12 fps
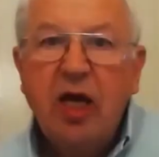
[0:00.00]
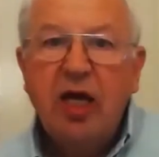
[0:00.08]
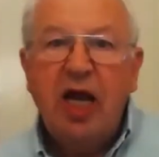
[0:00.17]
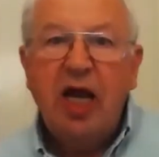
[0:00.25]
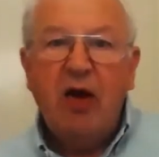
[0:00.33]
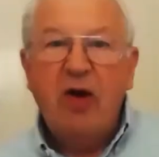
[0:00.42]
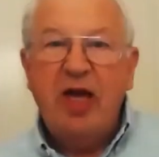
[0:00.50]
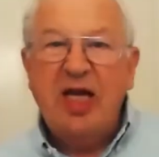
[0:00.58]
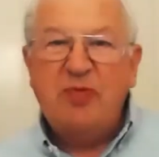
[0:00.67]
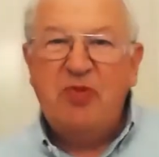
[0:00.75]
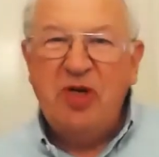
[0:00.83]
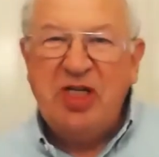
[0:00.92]
Now,
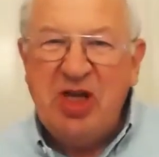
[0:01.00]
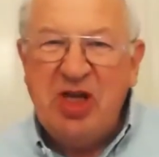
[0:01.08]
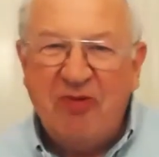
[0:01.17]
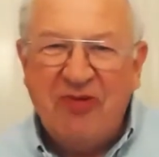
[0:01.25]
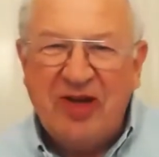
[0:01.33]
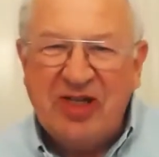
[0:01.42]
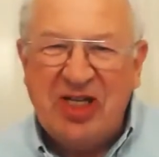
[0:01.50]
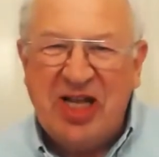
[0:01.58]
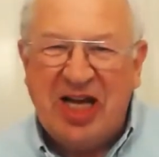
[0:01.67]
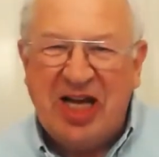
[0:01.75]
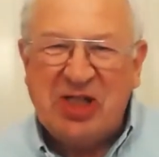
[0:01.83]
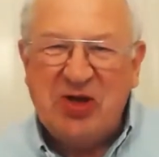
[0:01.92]
it's pretty obvious in
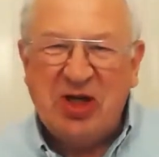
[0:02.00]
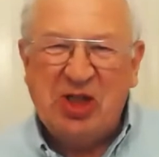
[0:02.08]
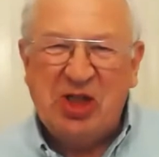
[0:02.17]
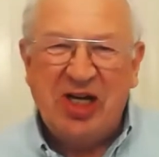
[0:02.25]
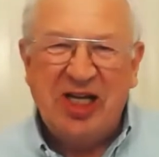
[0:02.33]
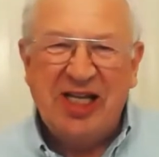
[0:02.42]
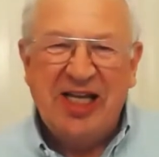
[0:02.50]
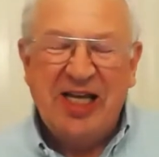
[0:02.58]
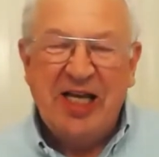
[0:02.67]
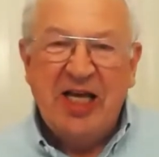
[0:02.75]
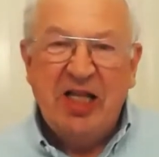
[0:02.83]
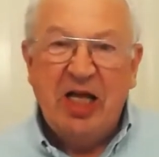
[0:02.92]
that structure
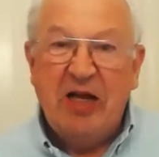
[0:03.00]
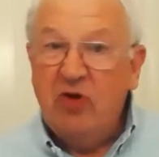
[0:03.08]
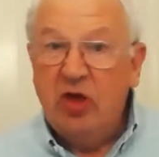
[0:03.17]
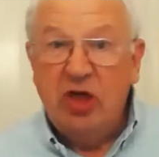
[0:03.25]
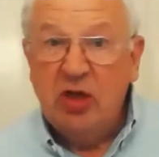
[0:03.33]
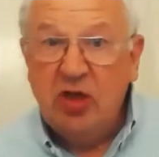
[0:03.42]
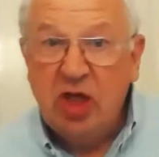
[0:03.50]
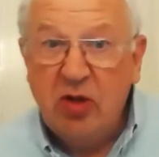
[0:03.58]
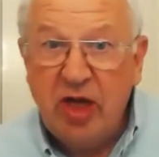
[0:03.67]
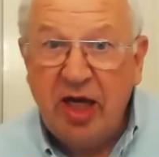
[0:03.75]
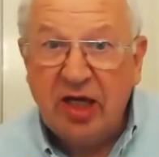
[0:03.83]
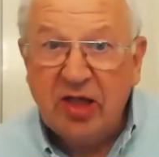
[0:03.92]
that they've got to do 2
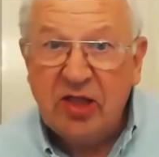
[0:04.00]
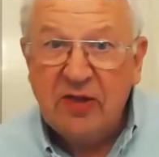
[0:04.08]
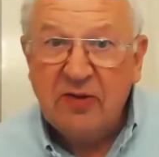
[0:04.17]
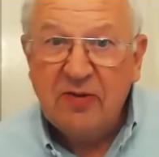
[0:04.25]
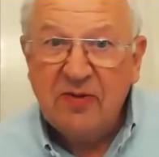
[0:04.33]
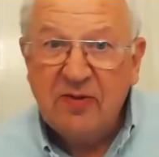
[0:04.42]
things.